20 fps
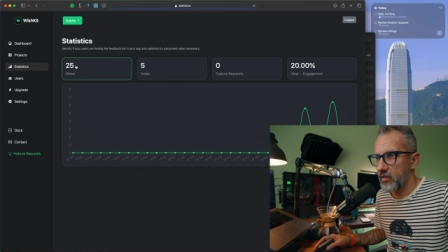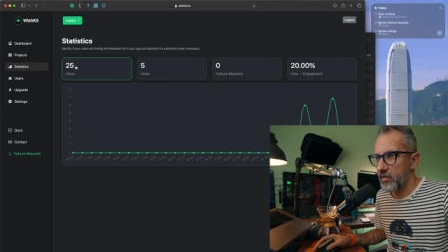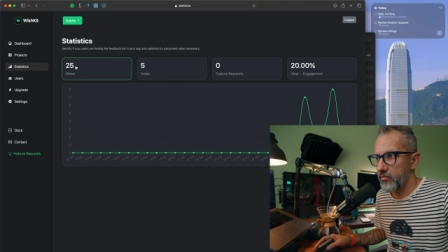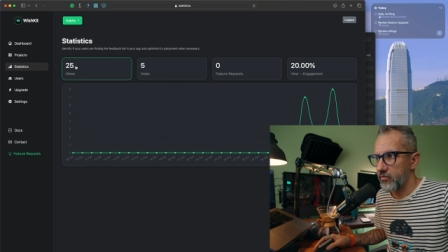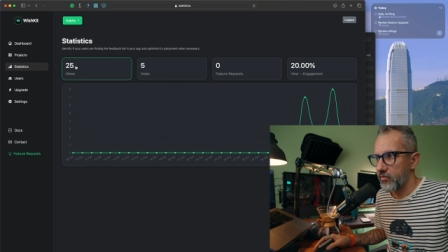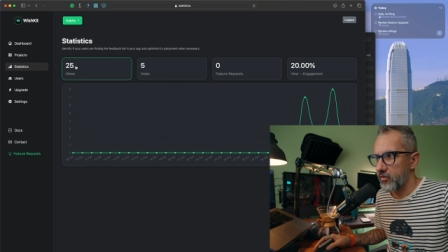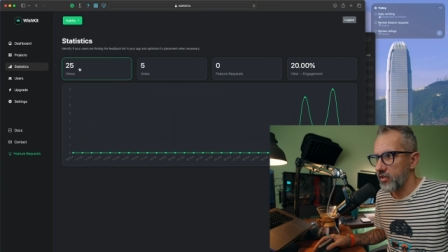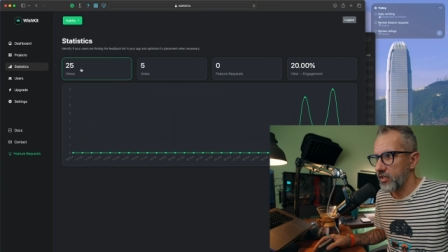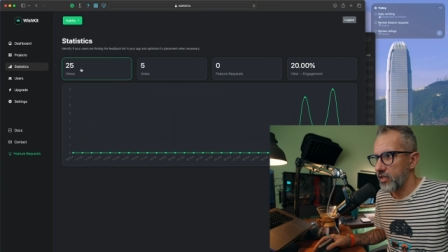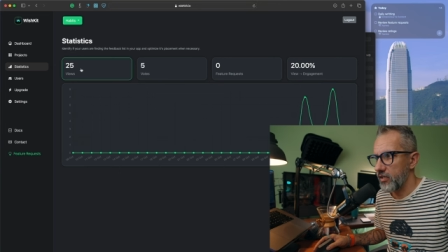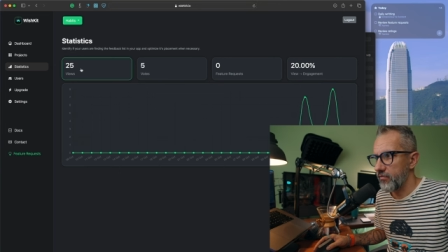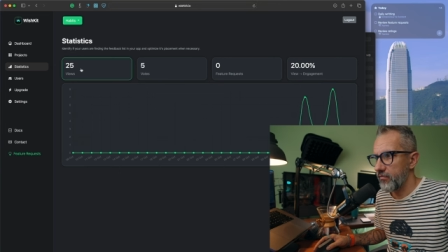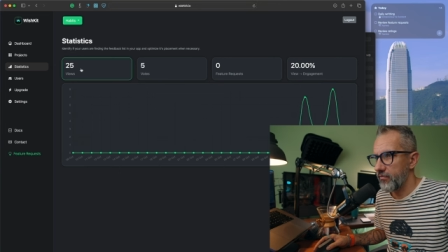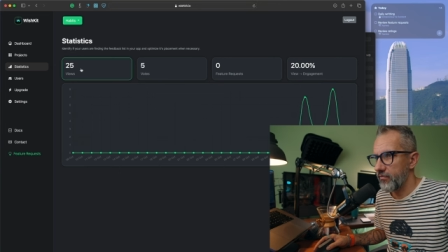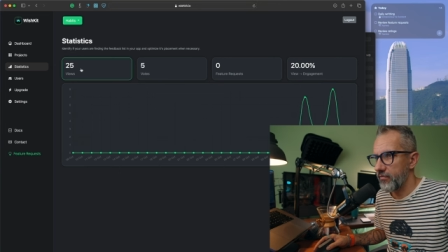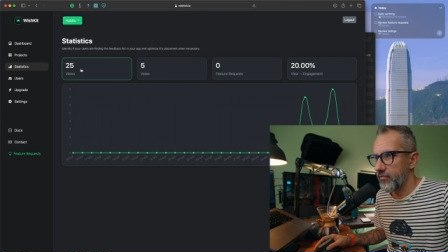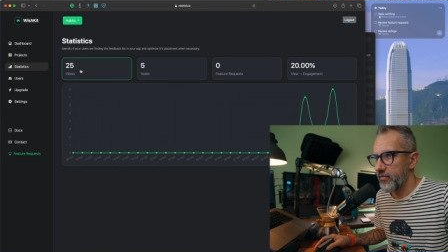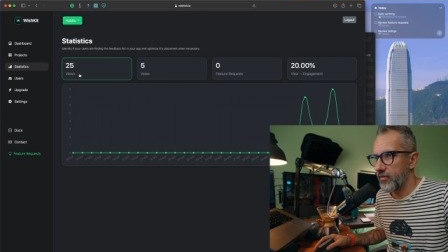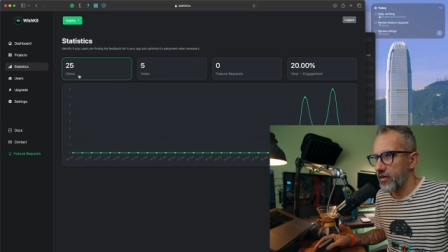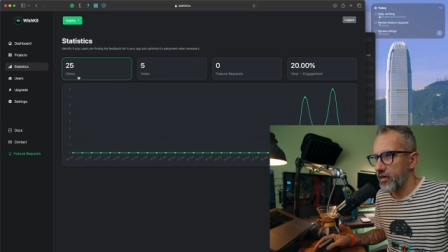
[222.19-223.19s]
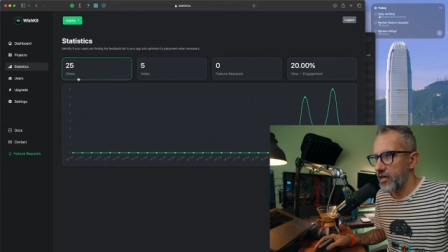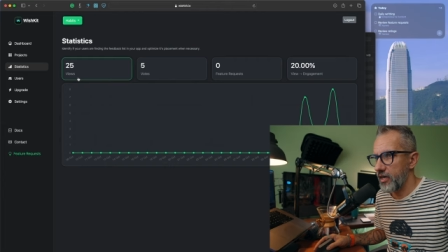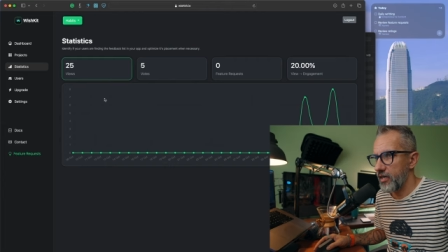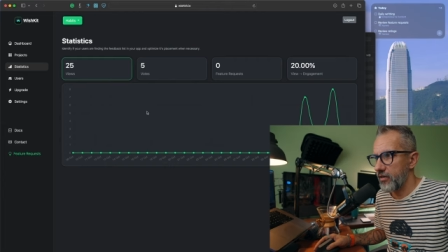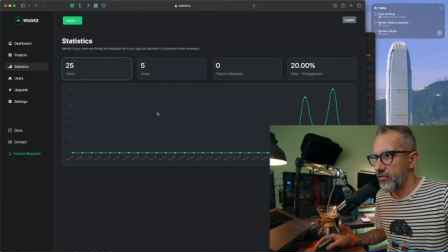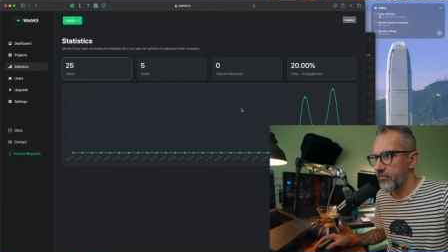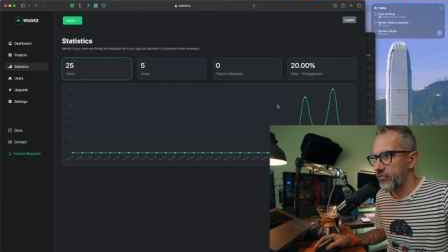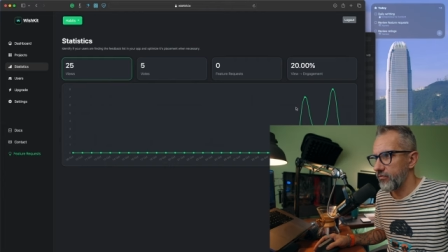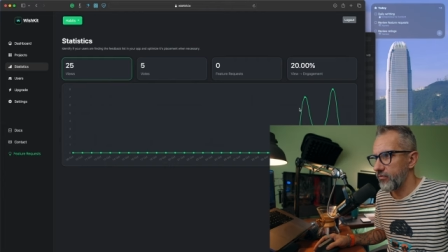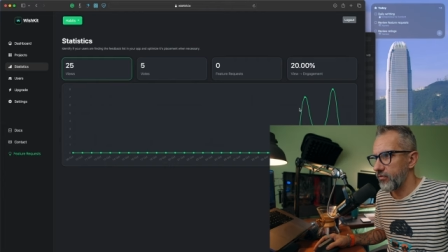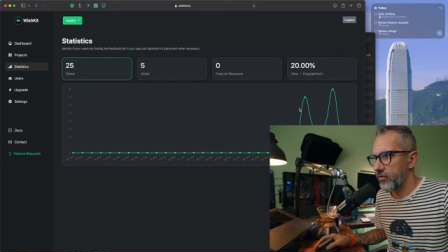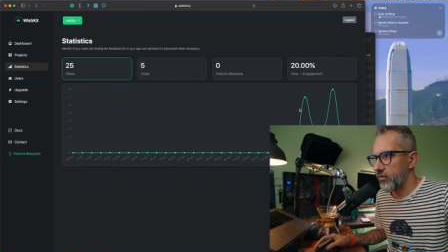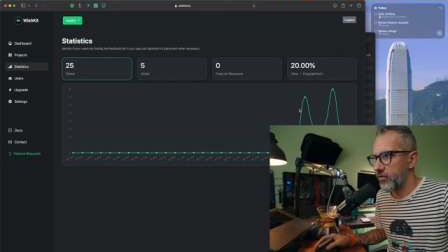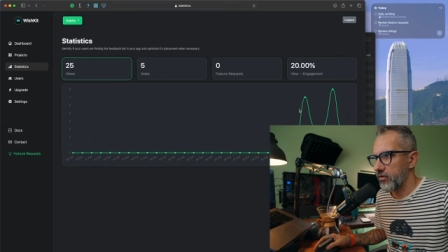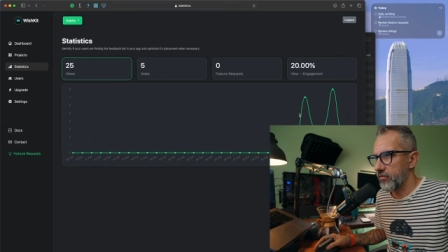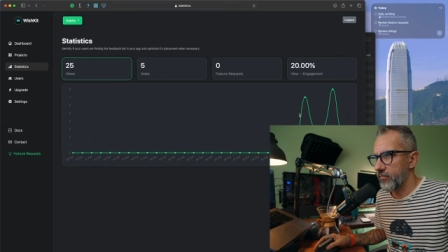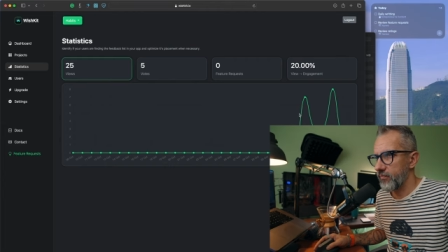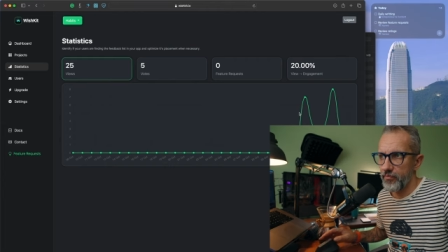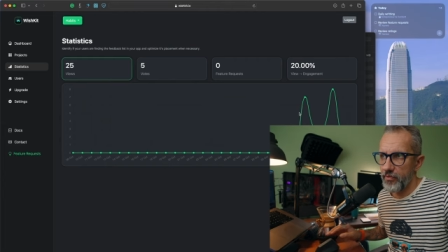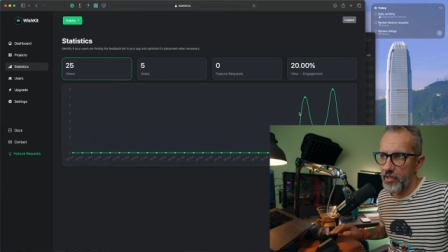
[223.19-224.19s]
25
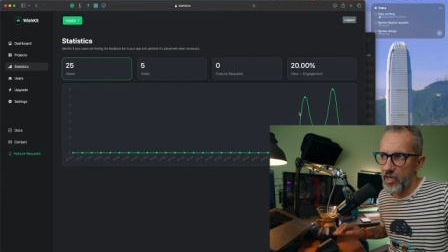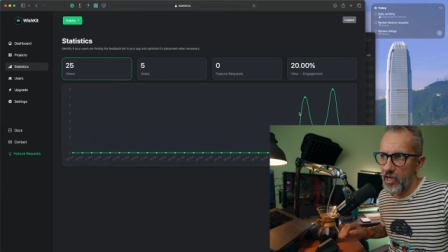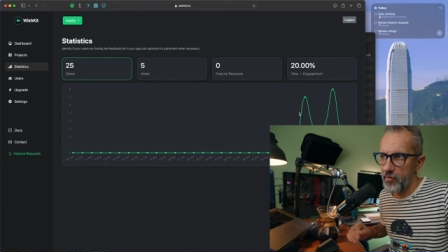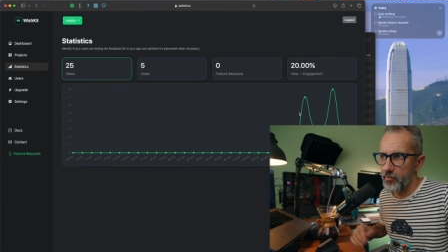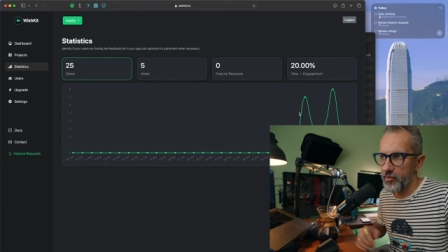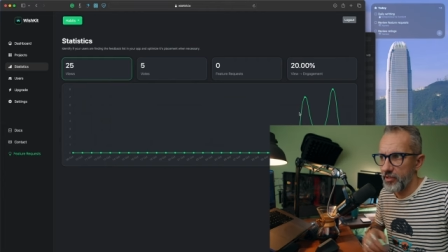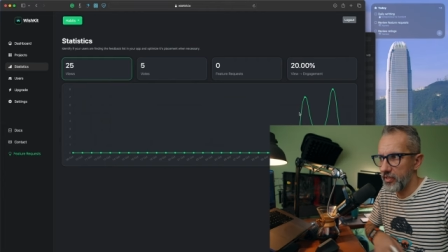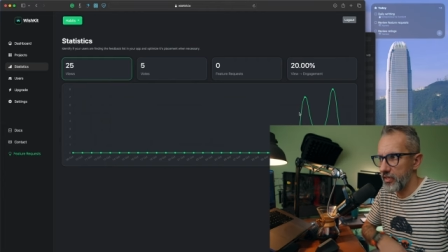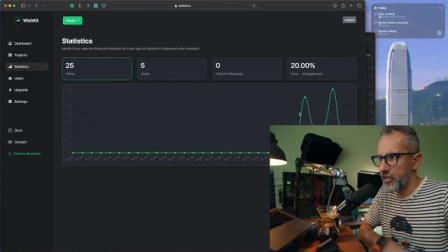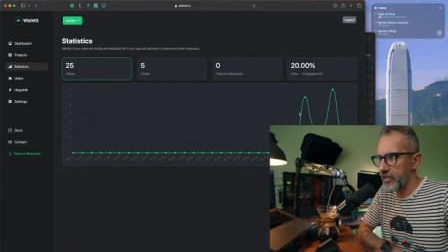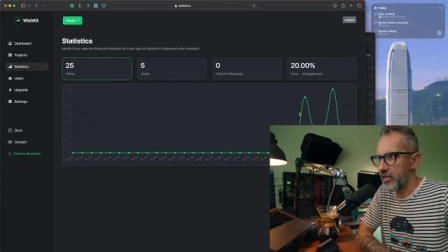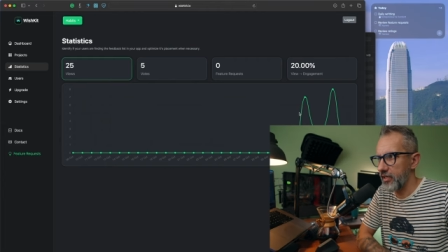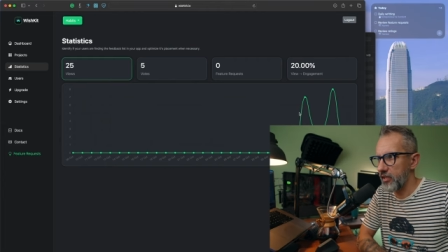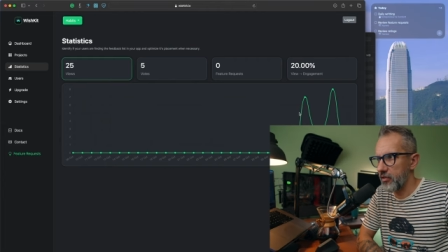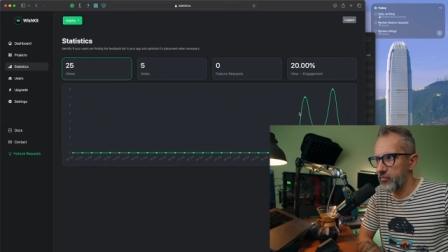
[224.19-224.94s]
for habit tracking